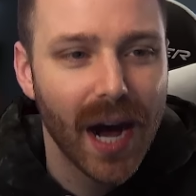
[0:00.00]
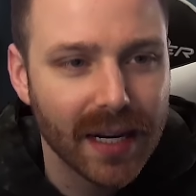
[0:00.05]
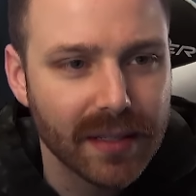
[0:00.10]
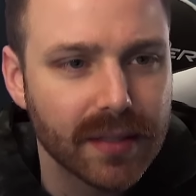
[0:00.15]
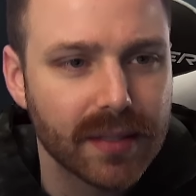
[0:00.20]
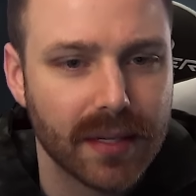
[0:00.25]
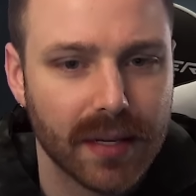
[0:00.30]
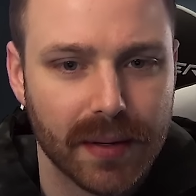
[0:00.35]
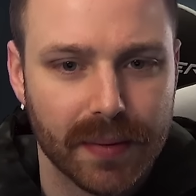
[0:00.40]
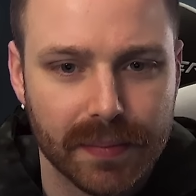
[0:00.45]

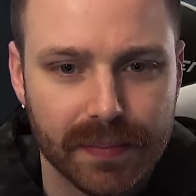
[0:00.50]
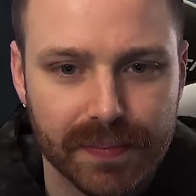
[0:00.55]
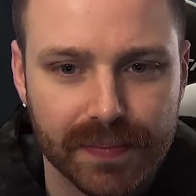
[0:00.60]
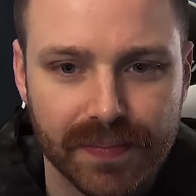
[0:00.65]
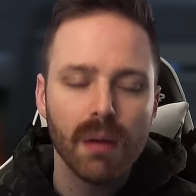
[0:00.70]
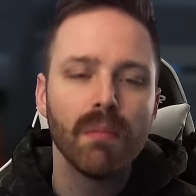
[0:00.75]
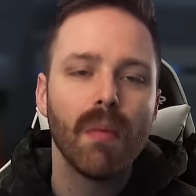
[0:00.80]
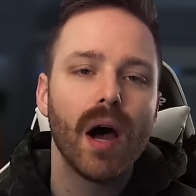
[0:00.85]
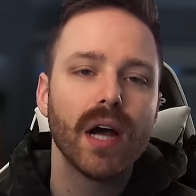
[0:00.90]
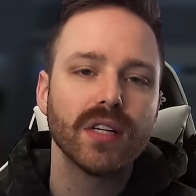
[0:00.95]
But
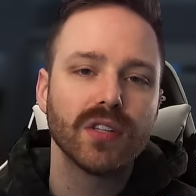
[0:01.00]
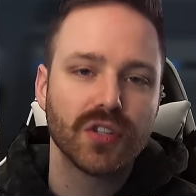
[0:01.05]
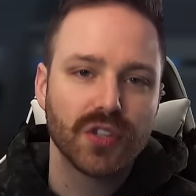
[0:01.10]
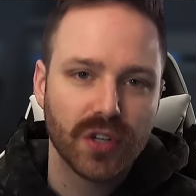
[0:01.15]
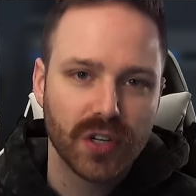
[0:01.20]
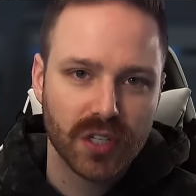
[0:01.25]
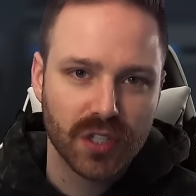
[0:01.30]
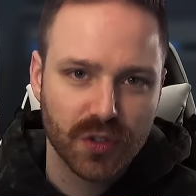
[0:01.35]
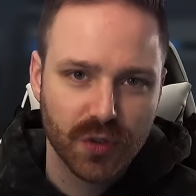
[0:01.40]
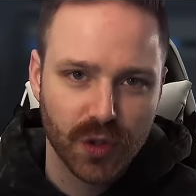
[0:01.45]
in my
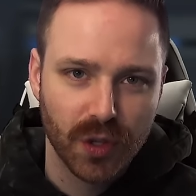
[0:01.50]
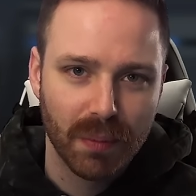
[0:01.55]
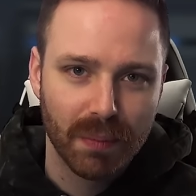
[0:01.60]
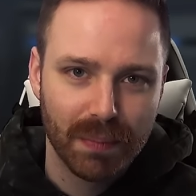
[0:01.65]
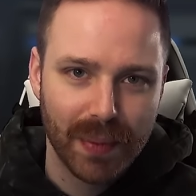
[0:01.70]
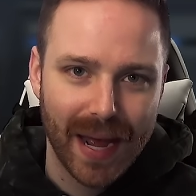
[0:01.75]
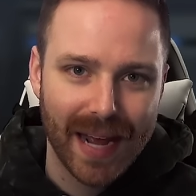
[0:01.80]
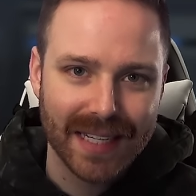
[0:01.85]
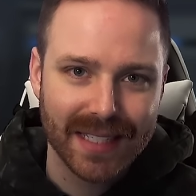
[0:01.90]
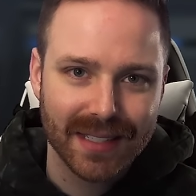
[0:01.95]
search for the
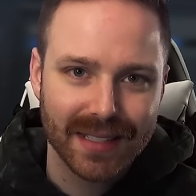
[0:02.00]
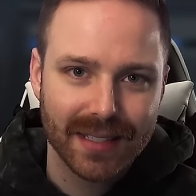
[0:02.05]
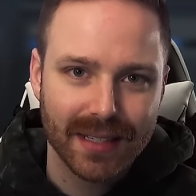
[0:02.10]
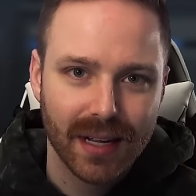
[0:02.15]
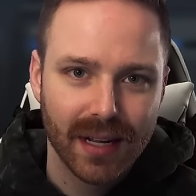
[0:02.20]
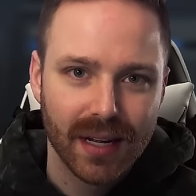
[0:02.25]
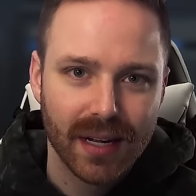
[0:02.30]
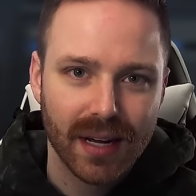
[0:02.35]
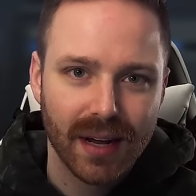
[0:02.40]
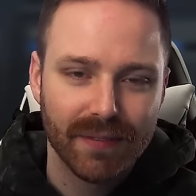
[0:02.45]

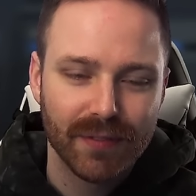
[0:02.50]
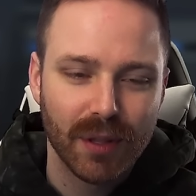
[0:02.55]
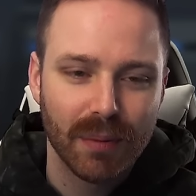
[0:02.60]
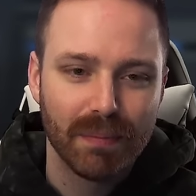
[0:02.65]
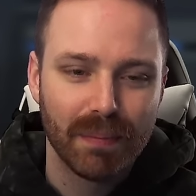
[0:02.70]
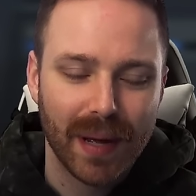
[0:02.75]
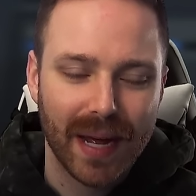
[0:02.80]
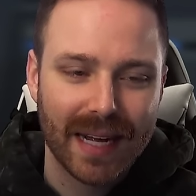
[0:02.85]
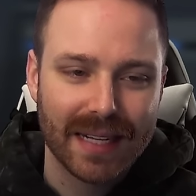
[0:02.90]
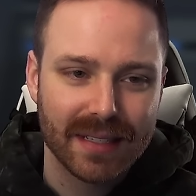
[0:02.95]
best of the
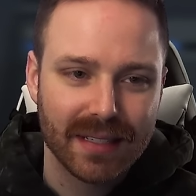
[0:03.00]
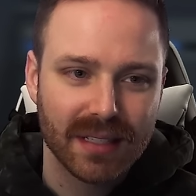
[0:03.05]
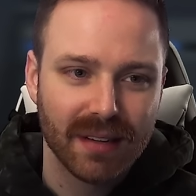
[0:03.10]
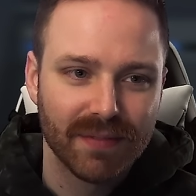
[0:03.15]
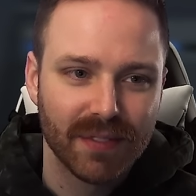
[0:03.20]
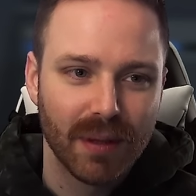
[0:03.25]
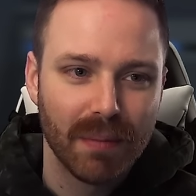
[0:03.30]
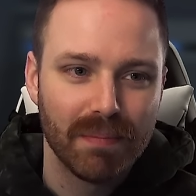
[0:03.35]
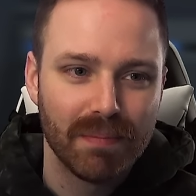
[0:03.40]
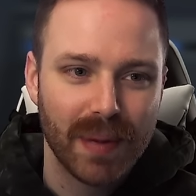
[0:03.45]
best
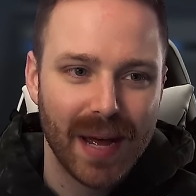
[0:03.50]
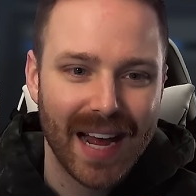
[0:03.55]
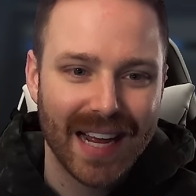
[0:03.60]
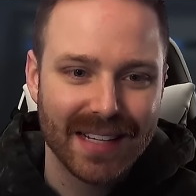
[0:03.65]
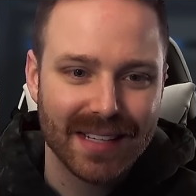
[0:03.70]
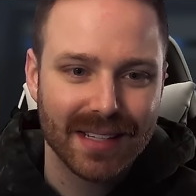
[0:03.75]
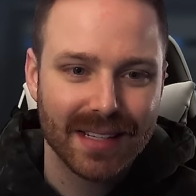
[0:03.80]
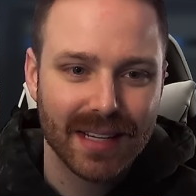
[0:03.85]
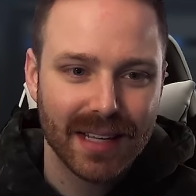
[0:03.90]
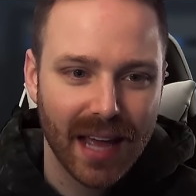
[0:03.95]
of the
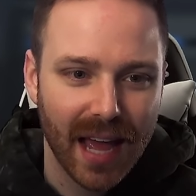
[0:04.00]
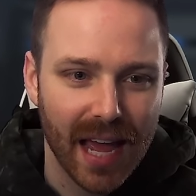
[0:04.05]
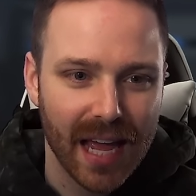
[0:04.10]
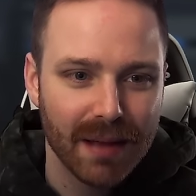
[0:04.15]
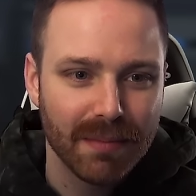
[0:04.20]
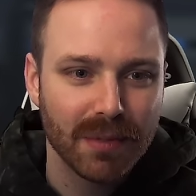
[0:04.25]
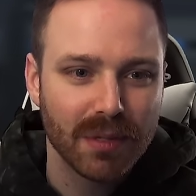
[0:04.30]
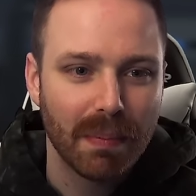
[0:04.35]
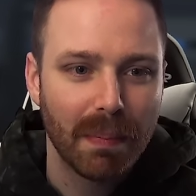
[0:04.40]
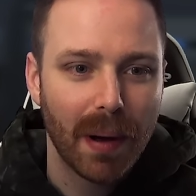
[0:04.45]
best
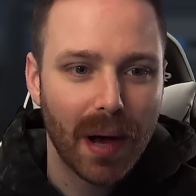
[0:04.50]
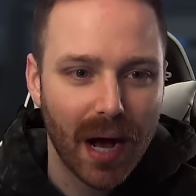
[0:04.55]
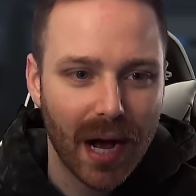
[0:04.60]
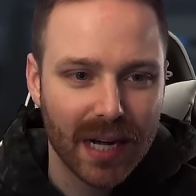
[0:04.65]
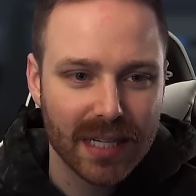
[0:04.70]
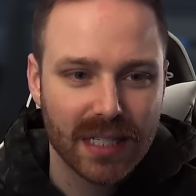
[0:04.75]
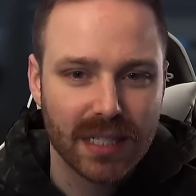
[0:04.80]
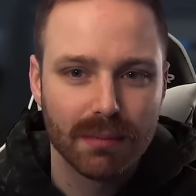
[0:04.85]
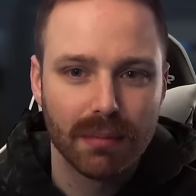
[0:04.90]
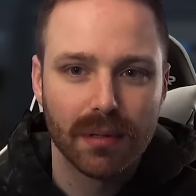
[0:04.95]
games
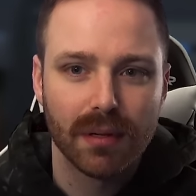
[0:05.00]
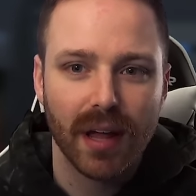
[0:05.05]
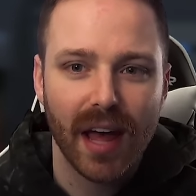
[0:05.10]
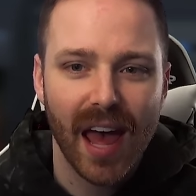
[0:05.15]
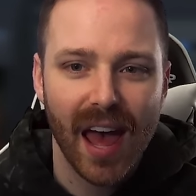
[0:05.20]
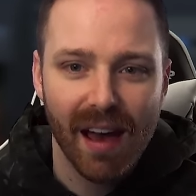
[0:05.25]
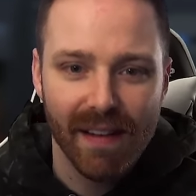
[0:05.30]
possible